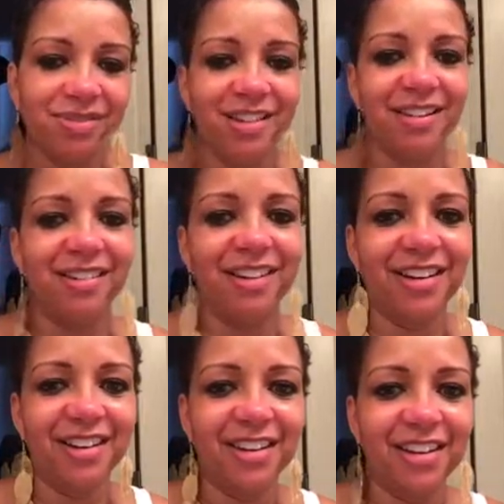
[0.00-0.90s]
oh
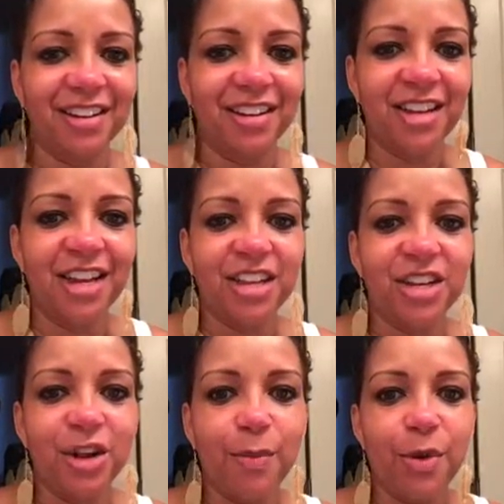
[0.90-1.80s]
god.
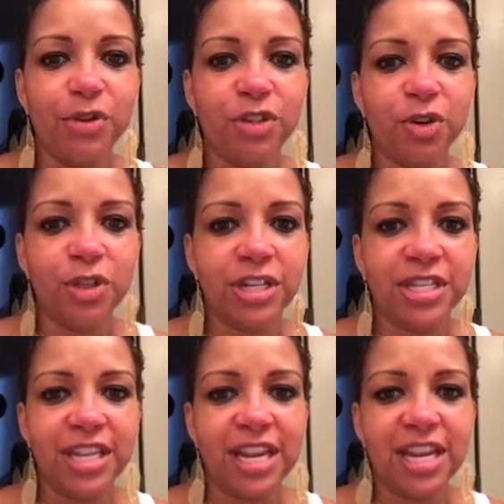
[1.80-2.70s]
You know, most trolls
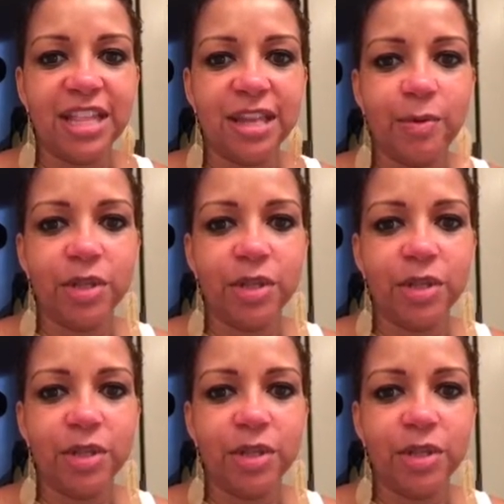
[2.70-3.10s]
can say anything.